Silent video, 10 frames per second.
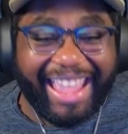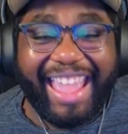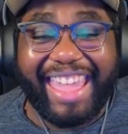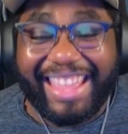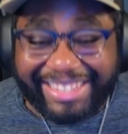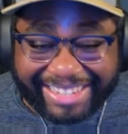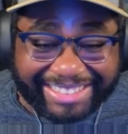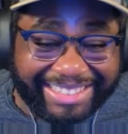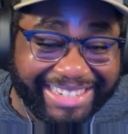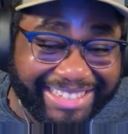It
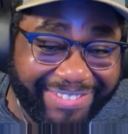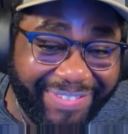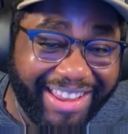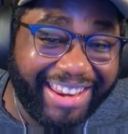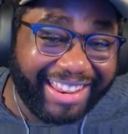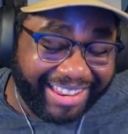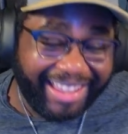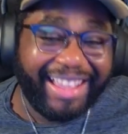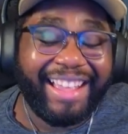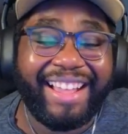just took a minute.
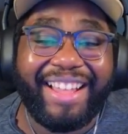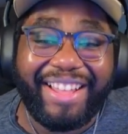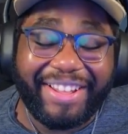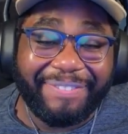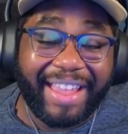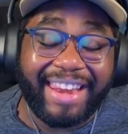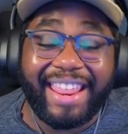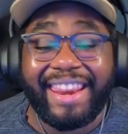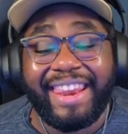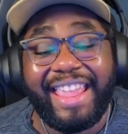Oh man,
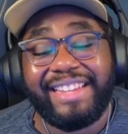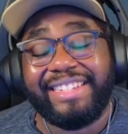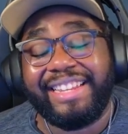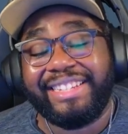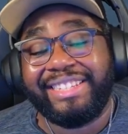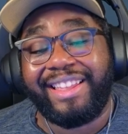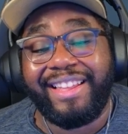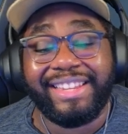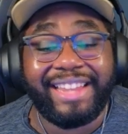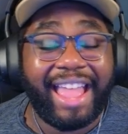and this this
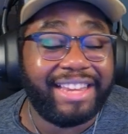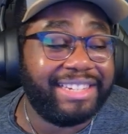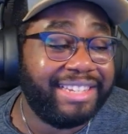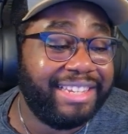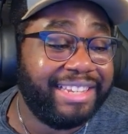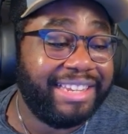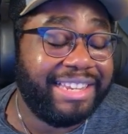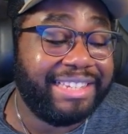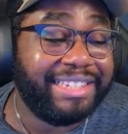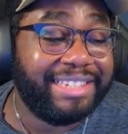song is actually
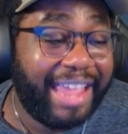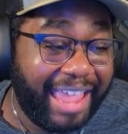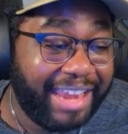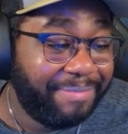sad,